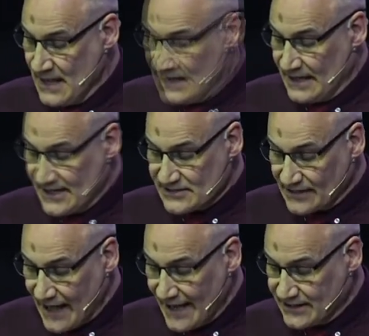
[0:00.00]
He's
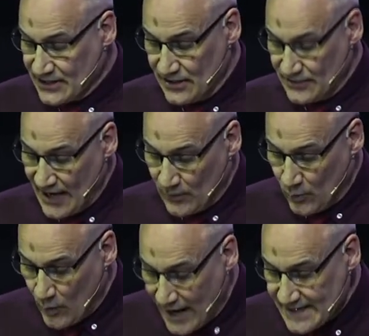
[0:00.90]
like that
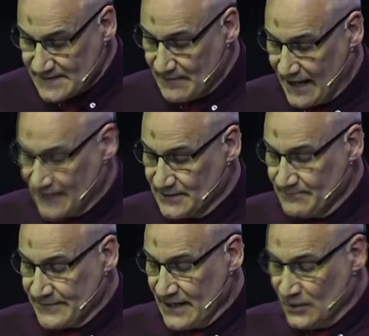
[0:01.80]
wise man
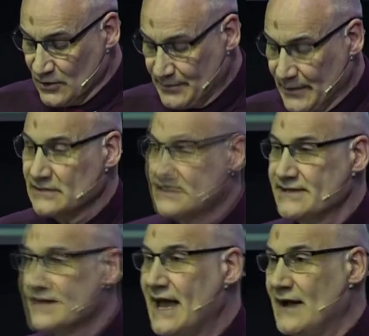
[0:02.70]
who built his
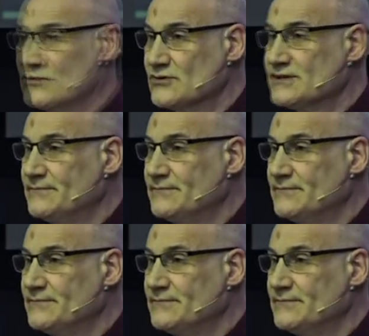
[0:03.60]
house